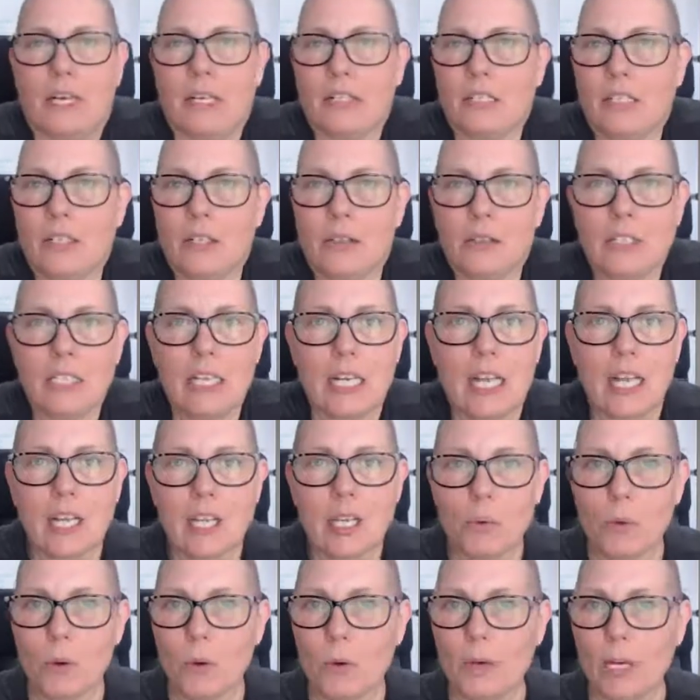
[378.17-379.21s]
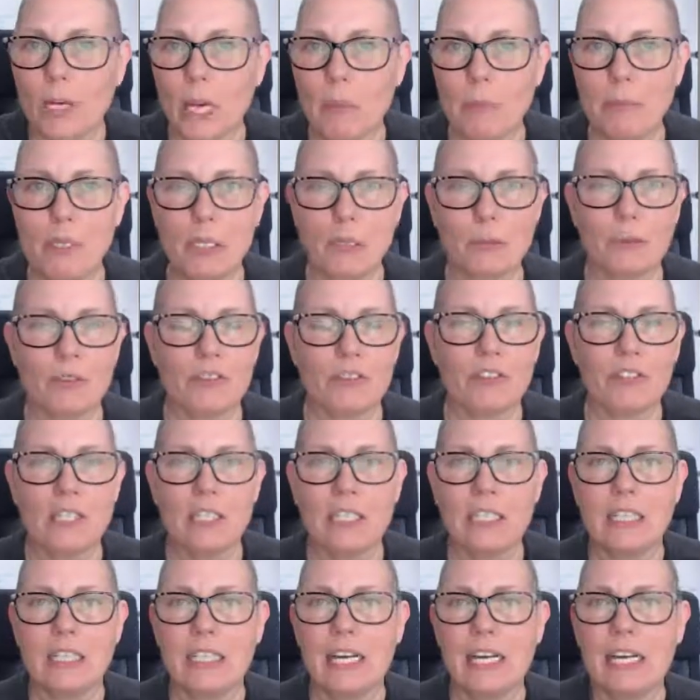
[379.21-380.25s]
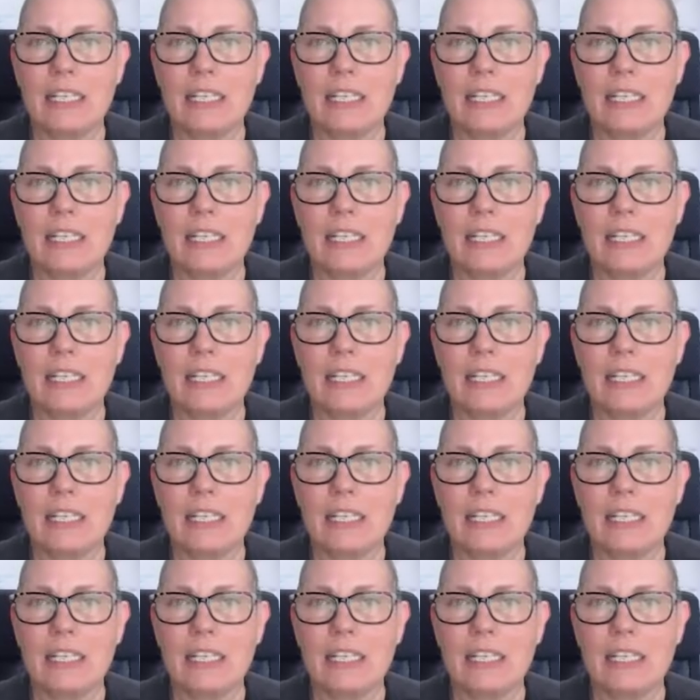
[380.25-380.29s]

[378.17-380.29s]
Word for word: you know, today you woke up and you were feeling